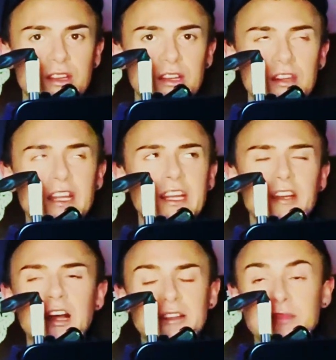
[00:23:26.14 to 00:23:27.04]
Like,
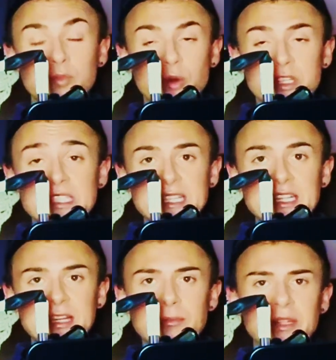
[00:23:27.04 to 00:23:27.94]
not in one
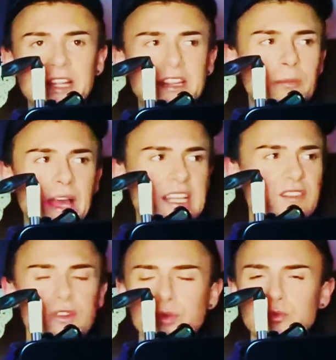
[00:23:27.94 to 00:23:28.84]
sitting, but like the past
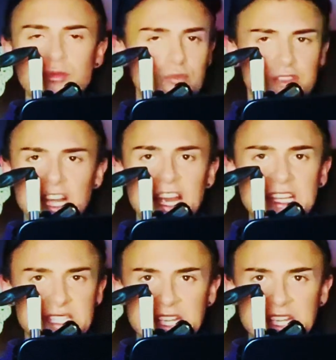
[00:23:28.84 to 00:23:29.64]
few days.